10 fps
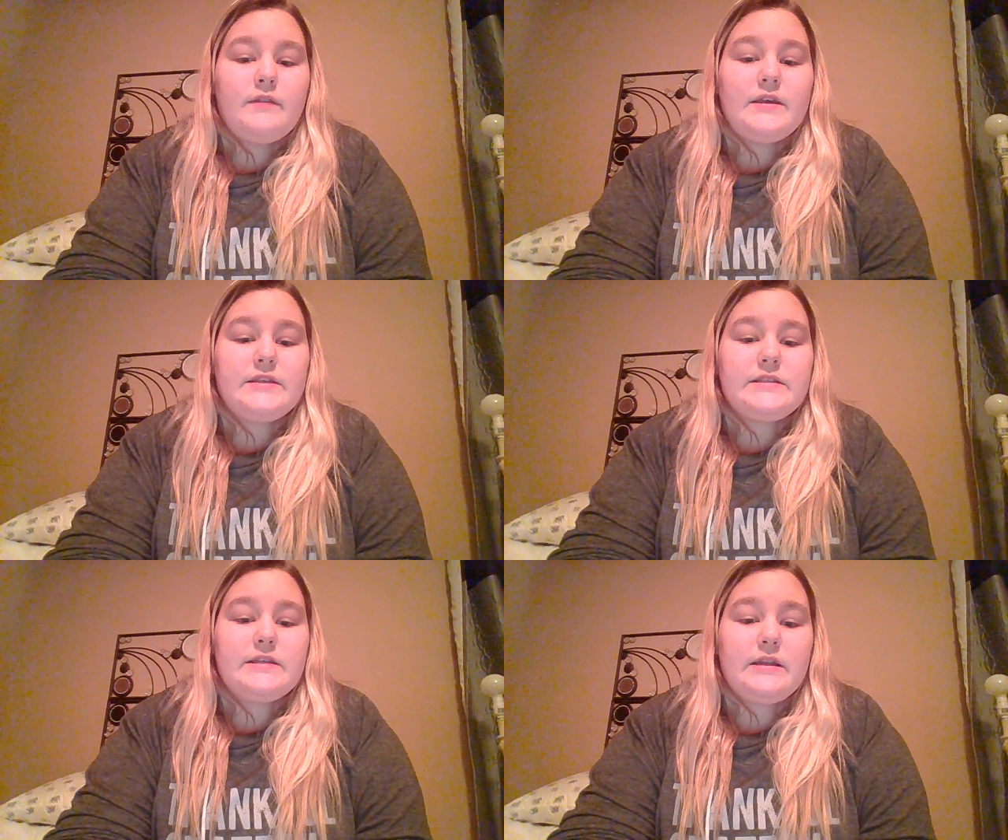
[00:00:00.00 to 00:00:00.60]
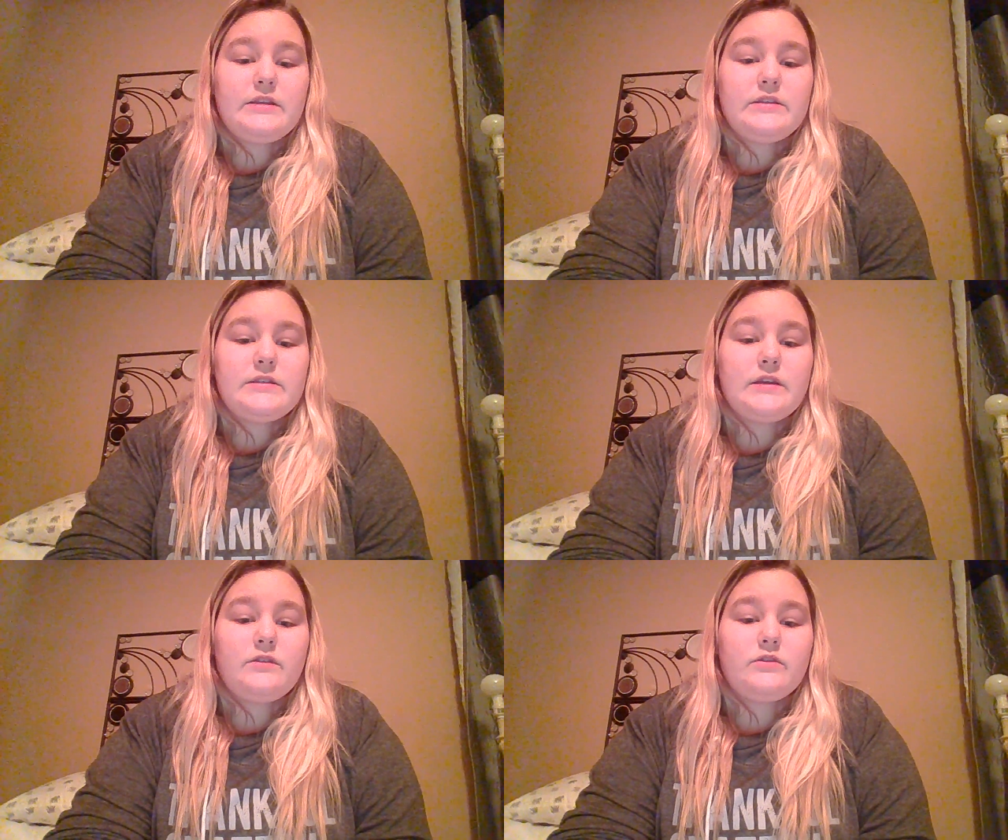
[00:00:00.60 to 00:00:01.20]
This then
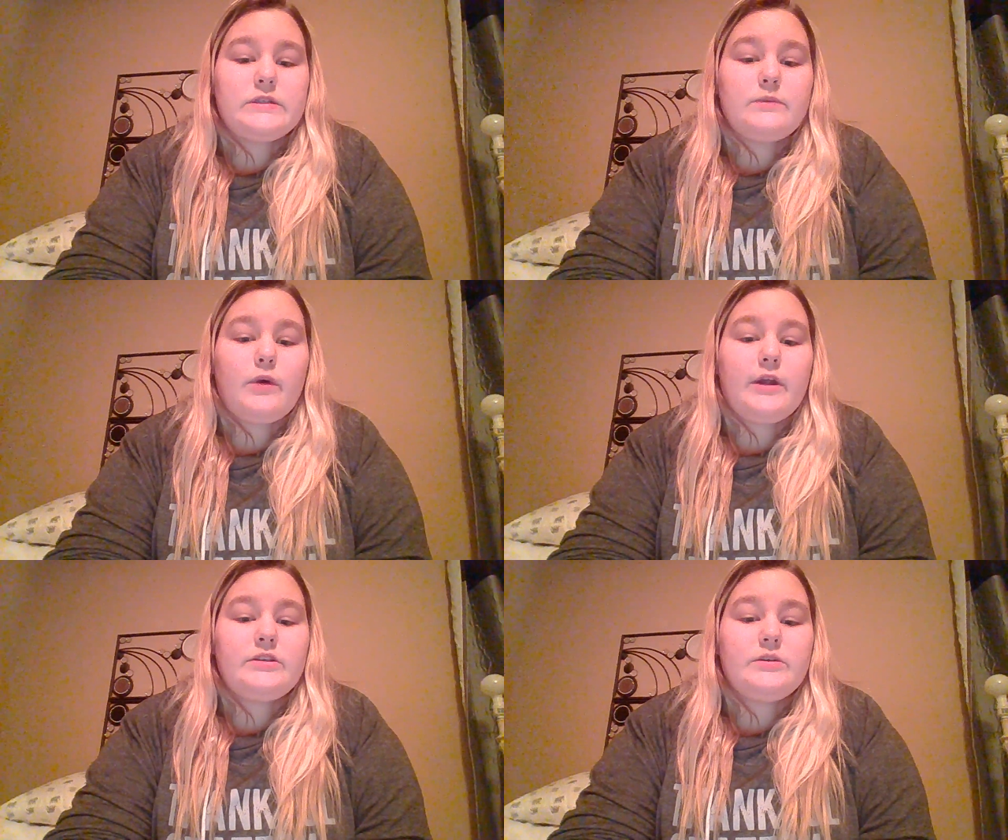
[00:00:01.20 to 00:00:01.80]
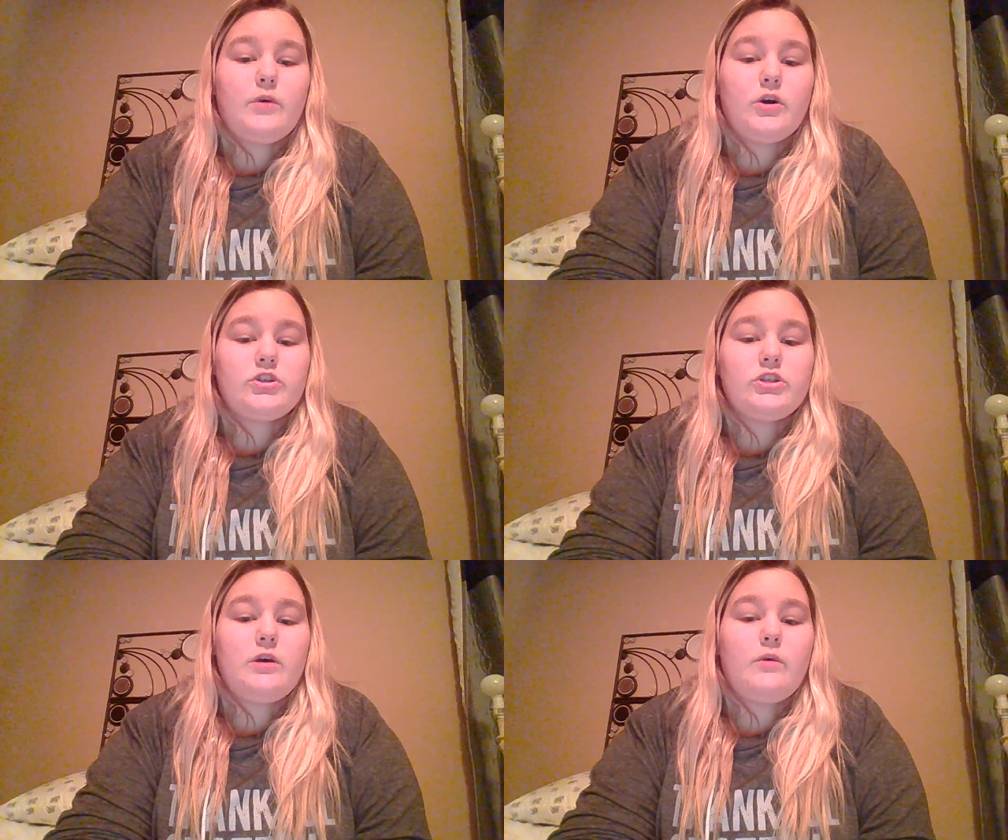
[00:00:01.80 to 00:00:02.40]
signals the brain to
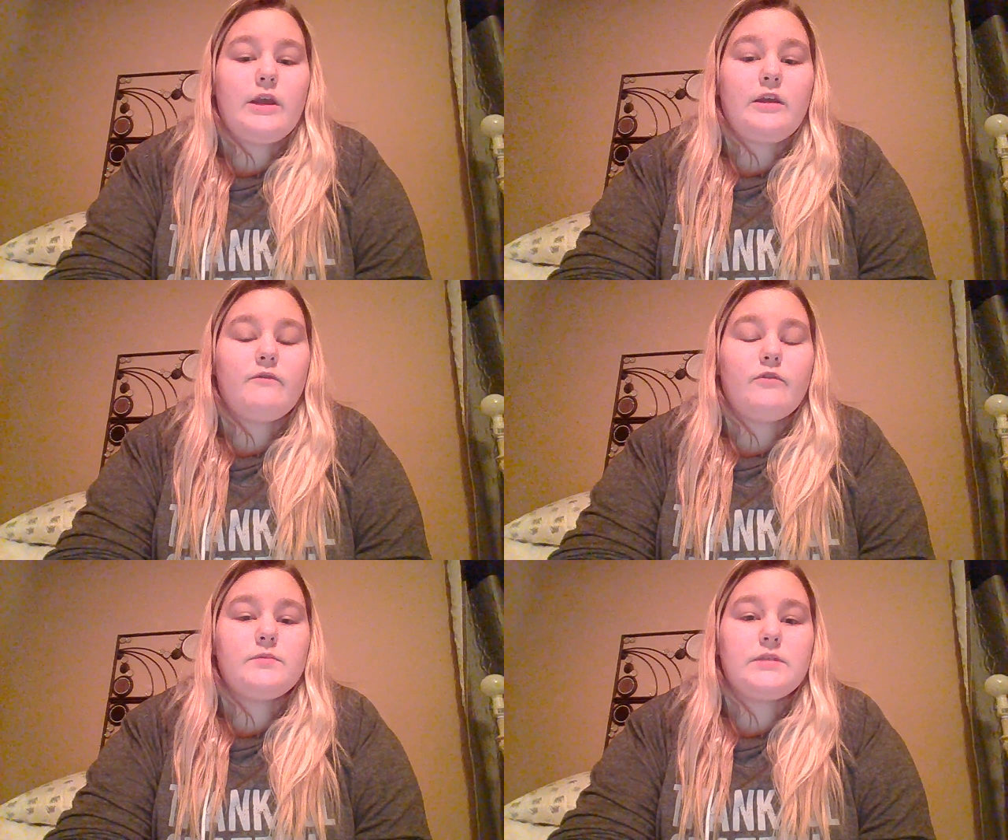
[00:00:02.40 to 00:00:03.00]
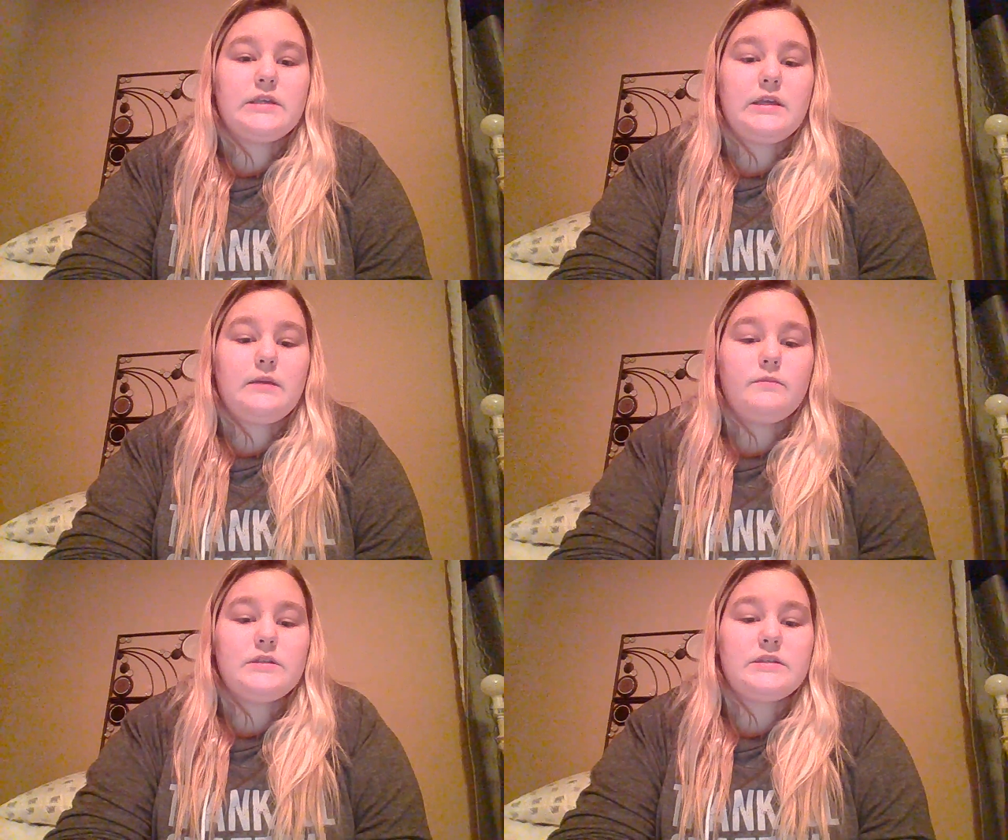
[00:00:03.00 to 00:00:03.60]
partially awaken from
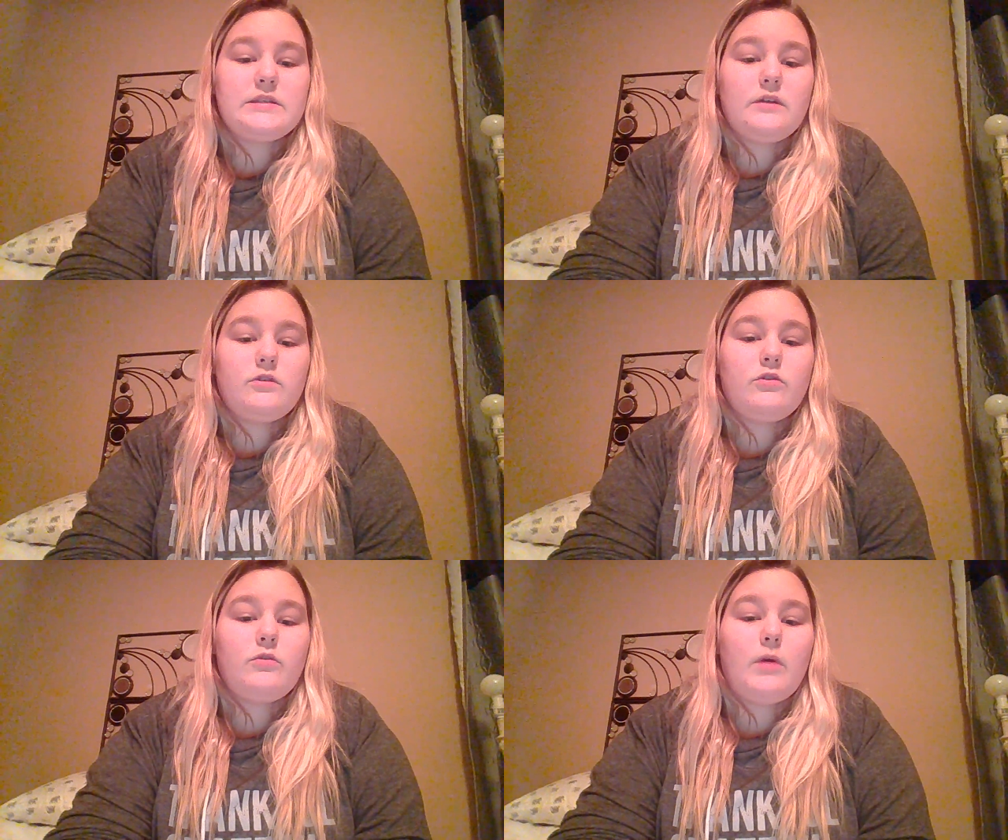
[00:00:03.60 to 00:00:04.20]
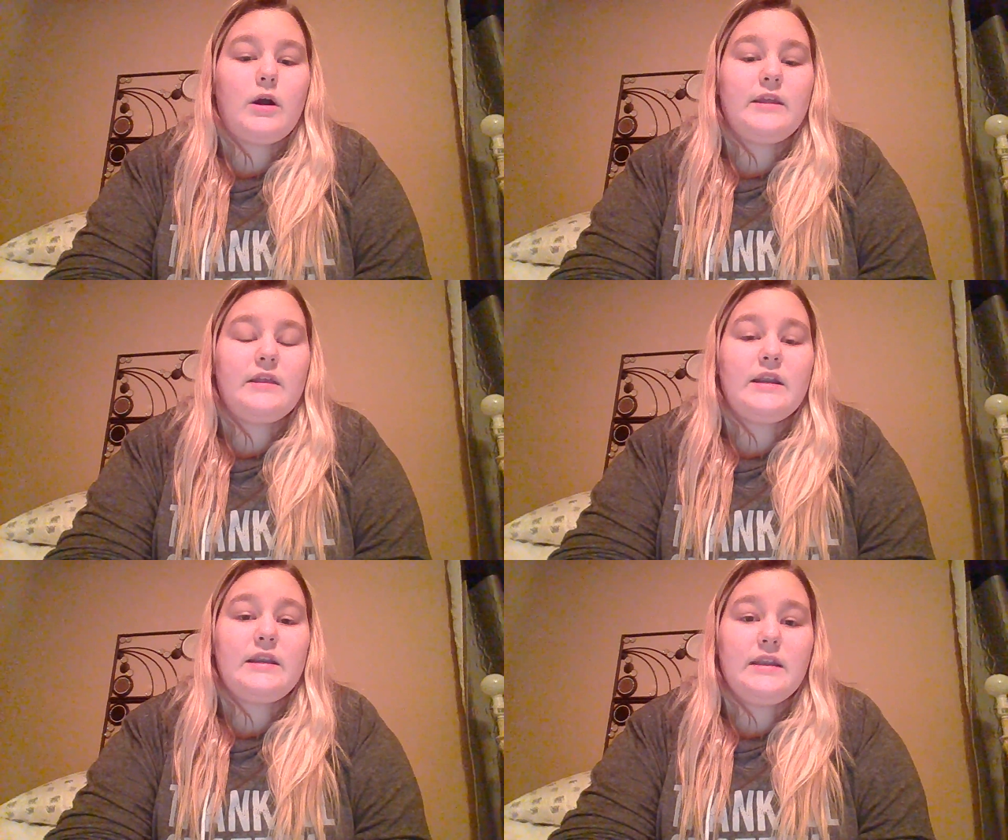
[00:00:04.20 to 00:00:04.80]
sleep to signal the body
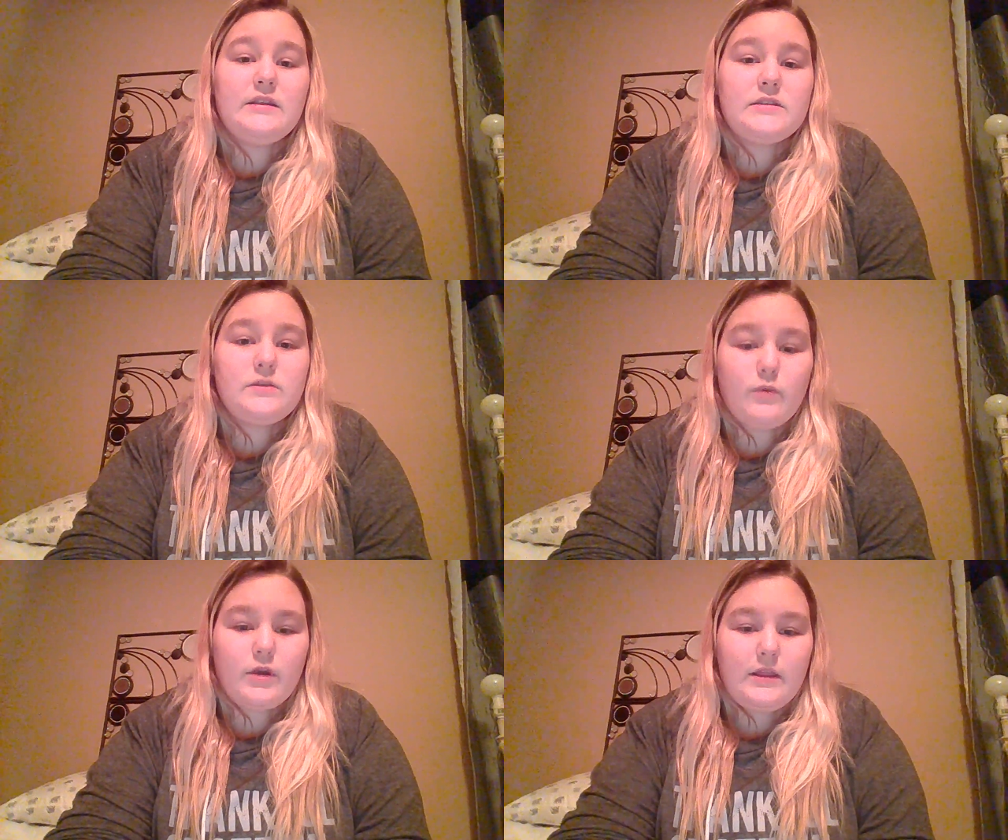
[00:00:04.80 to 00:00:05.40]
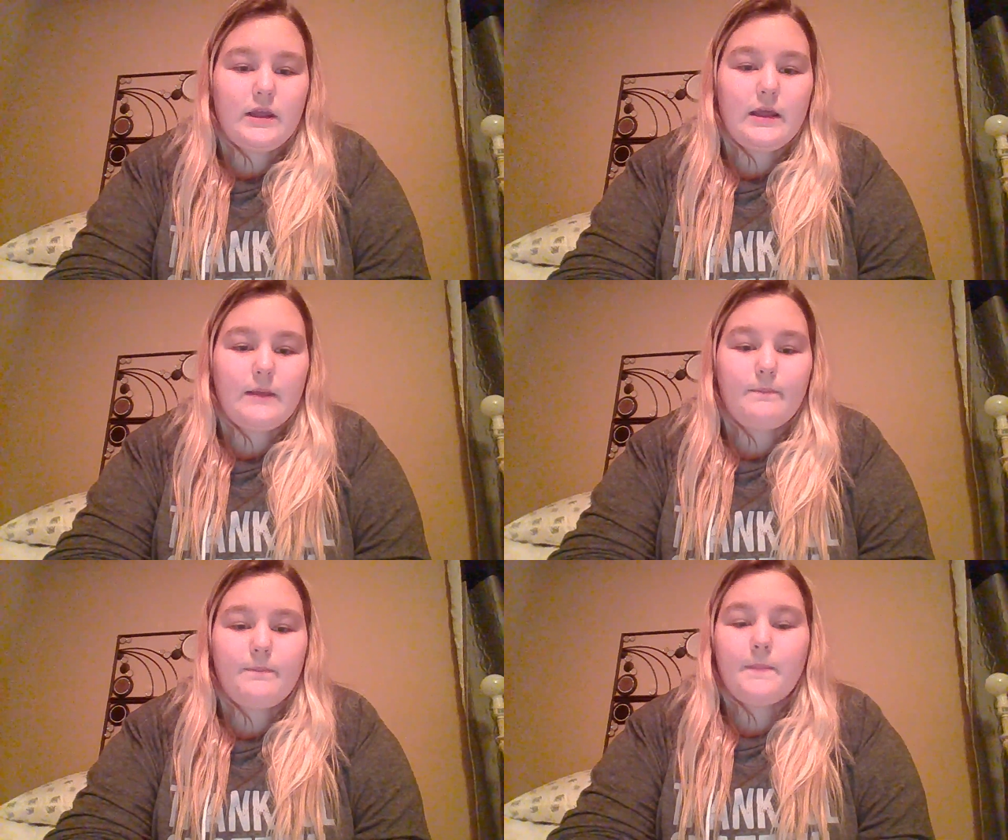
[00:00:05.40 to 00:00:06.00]
that it needs to breathe
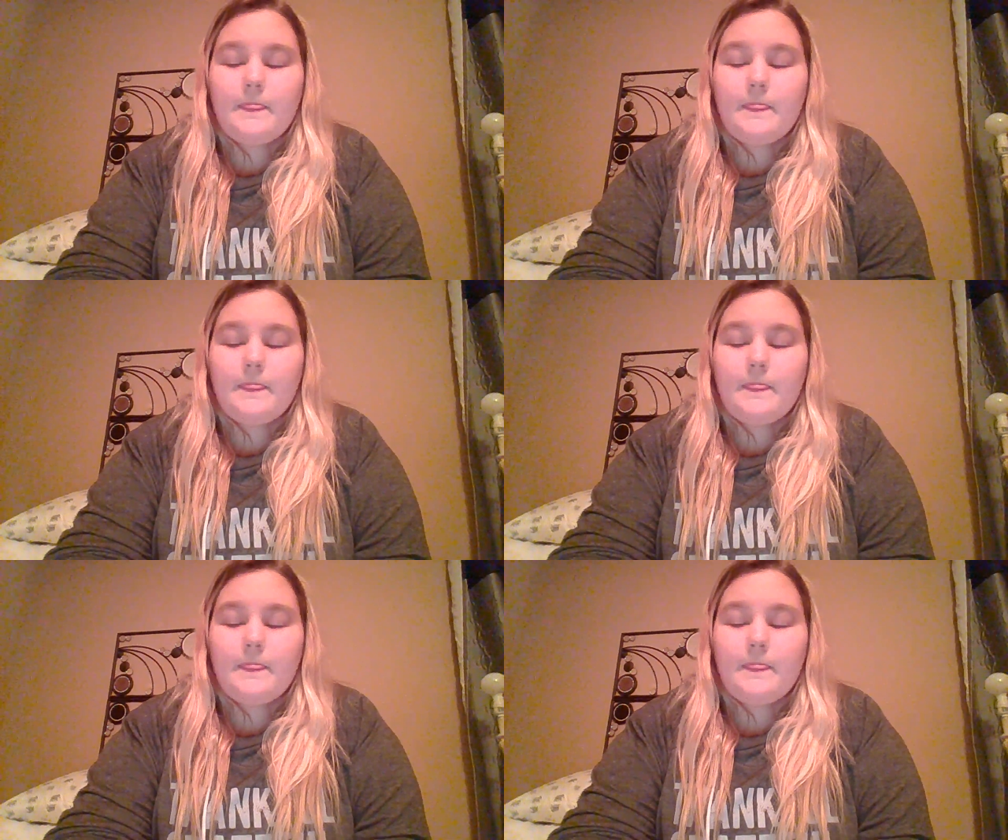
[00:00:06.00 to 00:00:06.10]
again.